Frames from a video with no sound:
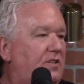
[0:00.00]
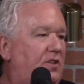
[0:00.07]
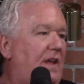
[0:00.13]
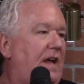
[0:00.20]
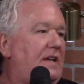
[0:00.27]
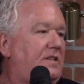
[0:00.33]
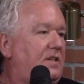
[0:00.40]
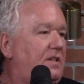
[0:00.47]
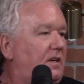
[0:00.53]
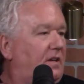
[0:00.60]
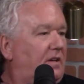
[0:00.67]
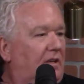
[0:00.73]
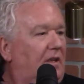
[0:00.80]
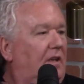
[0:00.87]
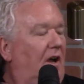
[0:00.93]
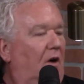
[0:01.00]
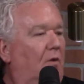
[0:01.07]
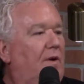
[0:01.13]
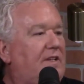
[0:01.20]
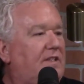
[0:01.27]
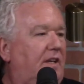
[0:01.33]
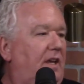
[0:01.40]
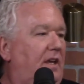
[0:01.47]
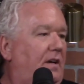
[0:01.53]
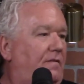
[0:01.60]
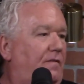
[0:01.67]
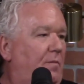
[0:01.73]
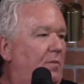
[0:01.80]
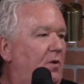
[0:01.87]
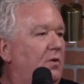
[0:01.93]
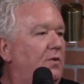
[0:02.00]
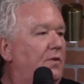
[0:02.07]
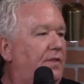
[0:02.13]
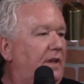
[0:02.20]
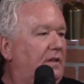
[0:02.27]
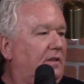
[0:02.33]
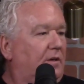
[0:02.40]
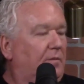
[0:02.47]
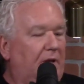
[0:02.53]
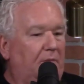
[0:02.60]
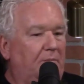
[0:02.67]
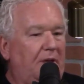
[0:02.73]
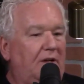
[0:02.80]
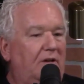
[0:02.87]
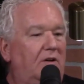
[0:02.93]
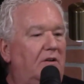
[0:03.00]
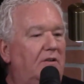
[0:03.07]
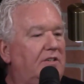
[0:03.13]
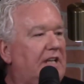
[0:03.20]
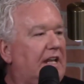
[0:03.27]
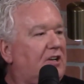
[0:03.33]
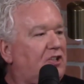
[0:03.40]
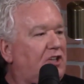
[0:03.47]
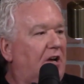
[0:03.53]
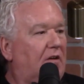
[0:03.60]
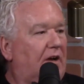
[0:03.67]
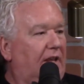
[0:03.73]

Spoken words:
So that's a whiskey and a vermouth and a little bit of bitters and a cherry.